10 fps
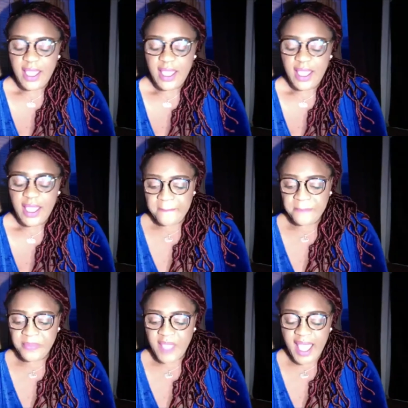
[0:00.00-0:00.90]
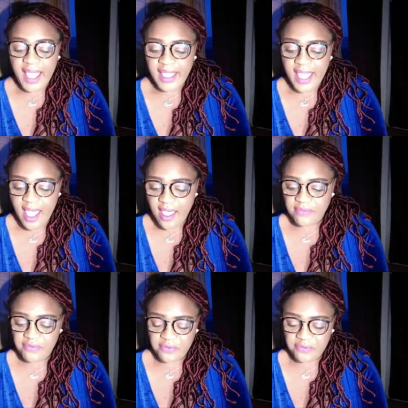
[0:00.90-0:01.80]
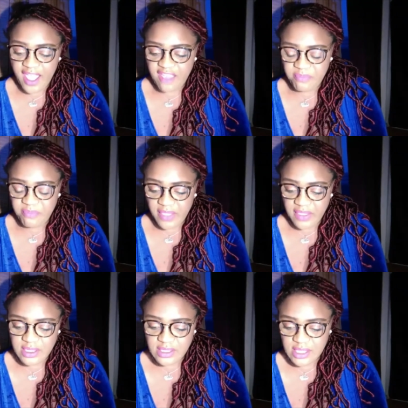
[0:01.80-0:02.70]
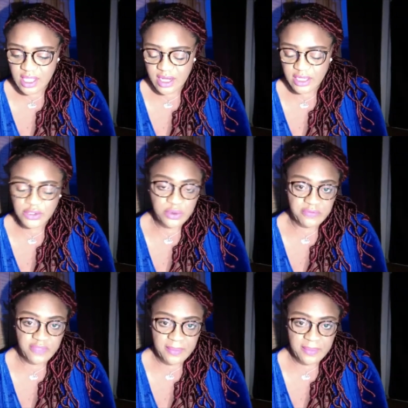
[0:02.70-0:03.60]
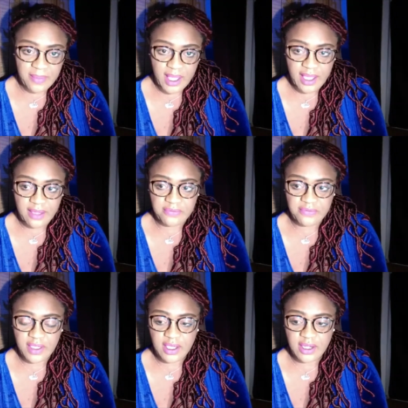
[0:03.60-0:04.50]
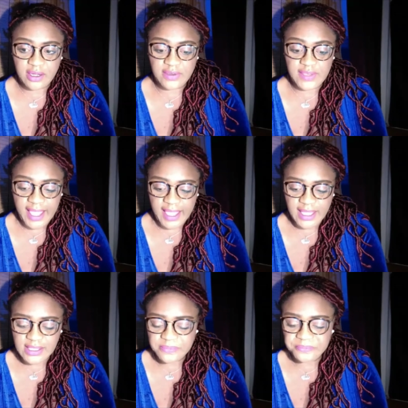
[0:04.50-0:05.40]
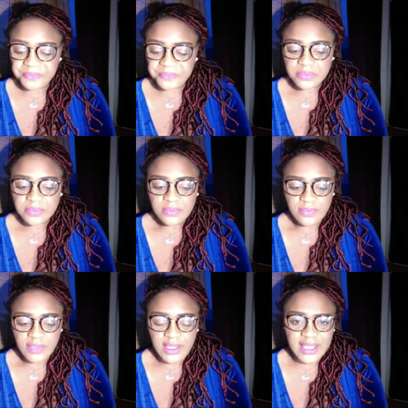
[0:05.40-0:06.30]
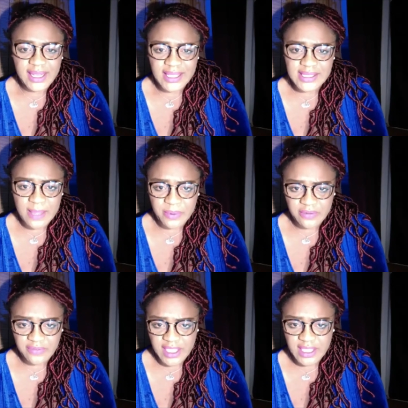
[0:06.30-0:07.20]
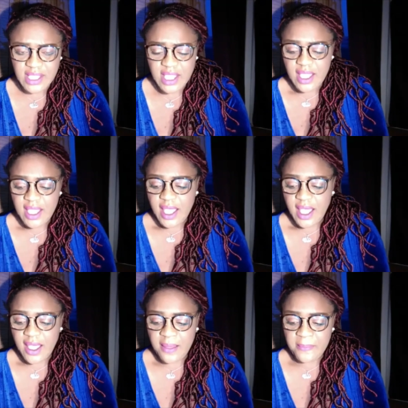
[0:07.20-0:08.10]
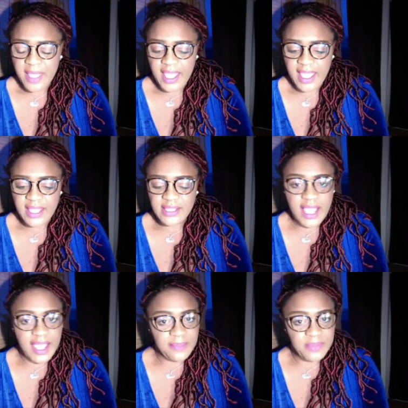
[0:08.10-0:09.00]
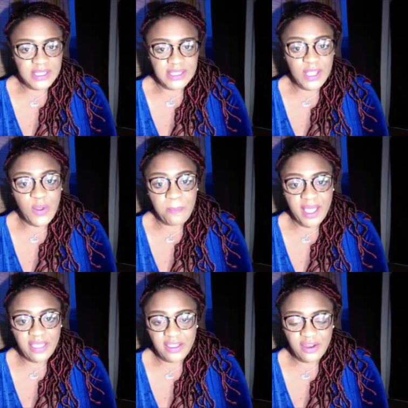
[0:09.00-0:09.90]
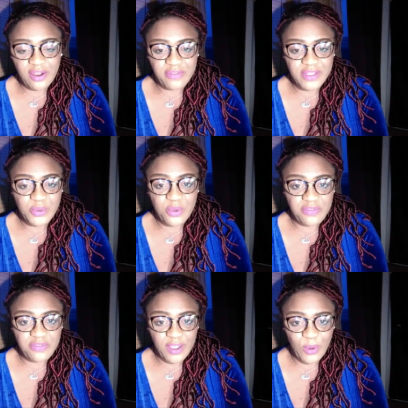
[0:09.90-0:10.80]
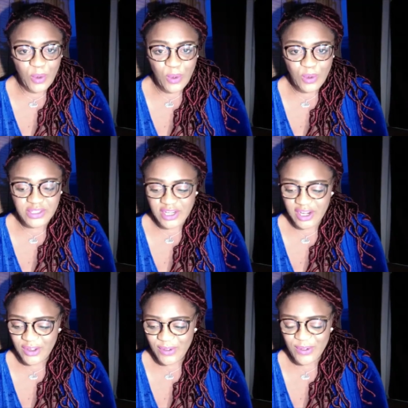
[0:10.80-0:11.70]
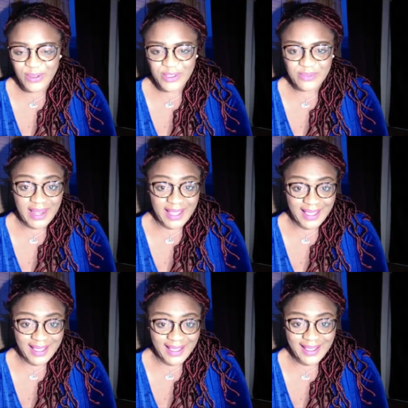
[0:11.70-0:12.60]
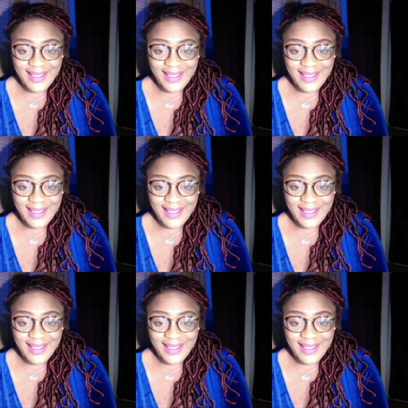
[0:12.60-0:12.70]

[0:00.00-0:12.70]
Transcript: I have 5 brothers. 2 of them have died in the last couple of years. And I am a single mother of a 12-year-old girl called Malaika.